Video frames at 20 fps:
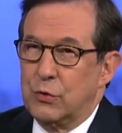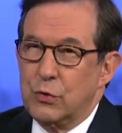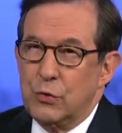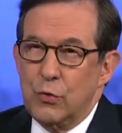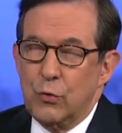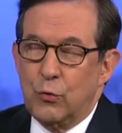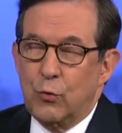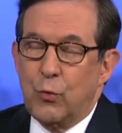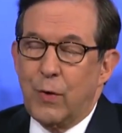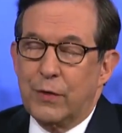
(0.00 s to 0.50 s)
Do
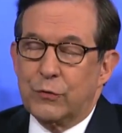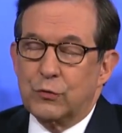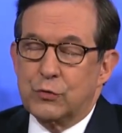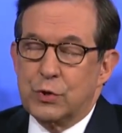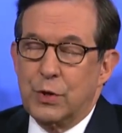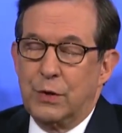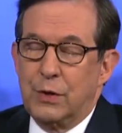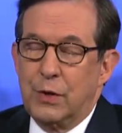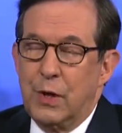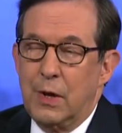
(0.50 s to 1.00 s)
you
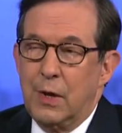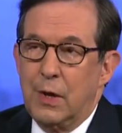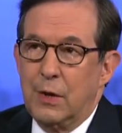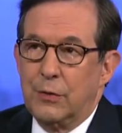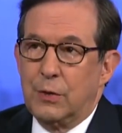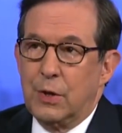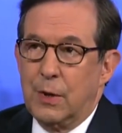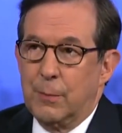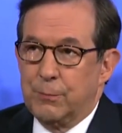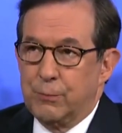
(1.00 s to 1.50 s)
question
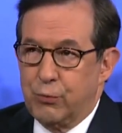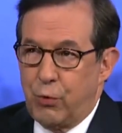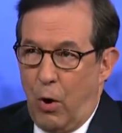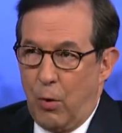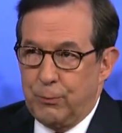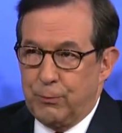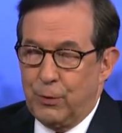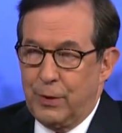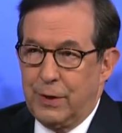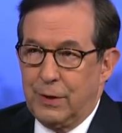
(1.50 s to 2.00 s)
the
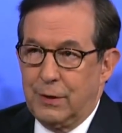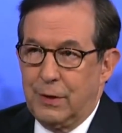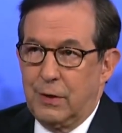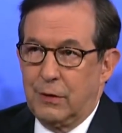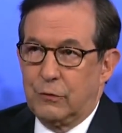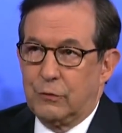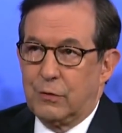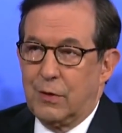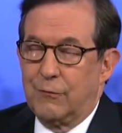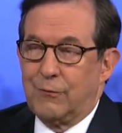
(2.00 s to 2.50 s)

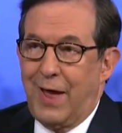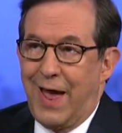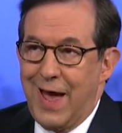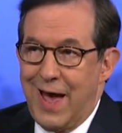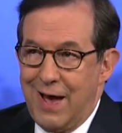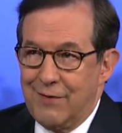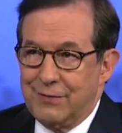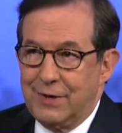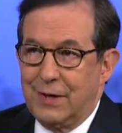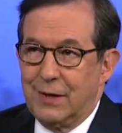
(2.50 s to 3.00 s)
appropriateness of
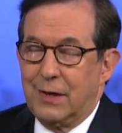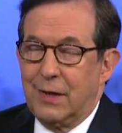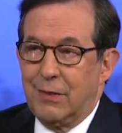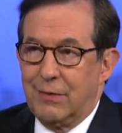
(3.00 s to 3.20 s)
having